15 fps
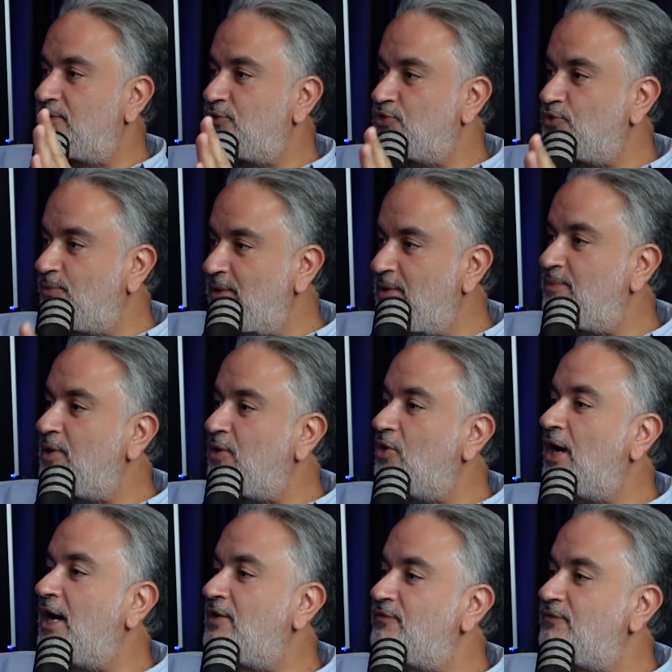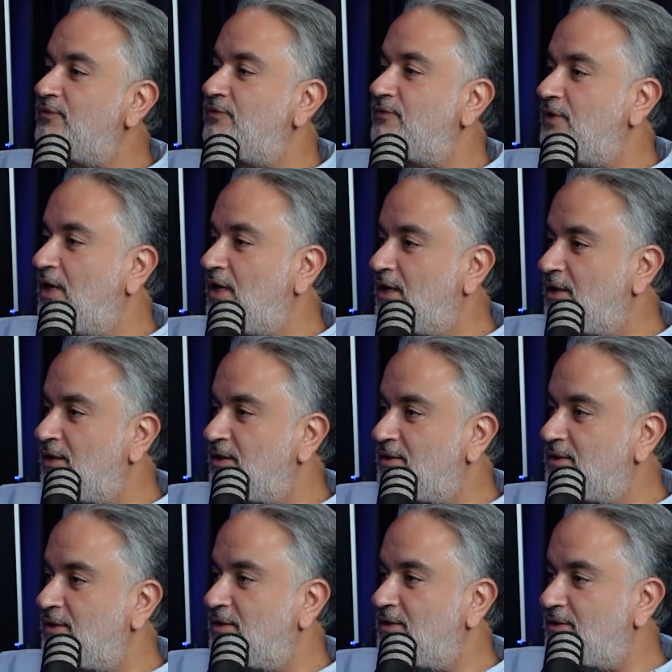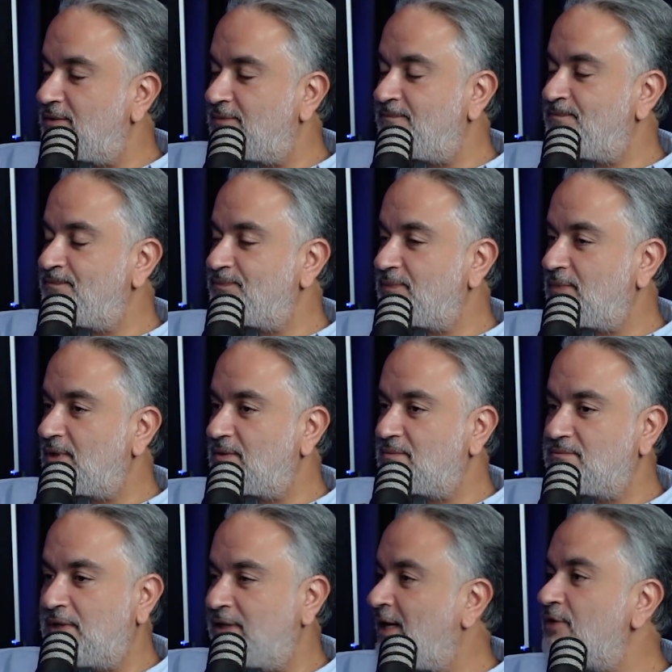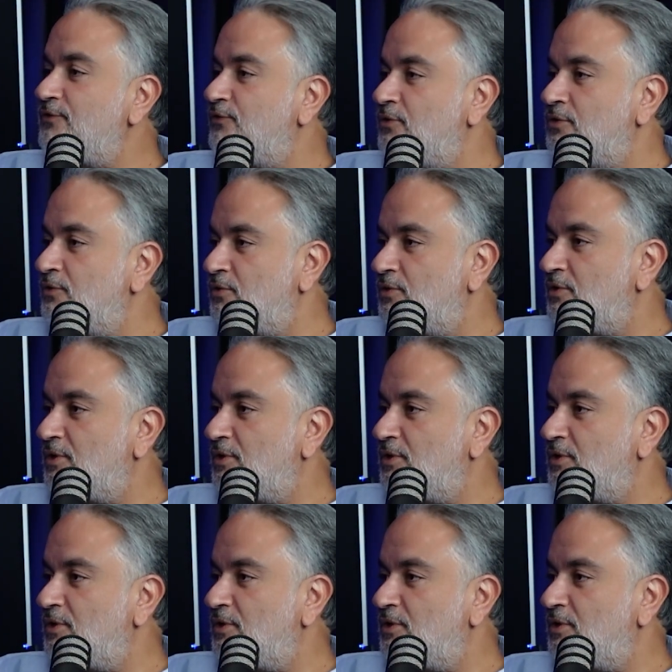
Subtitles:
to people who have an iPhone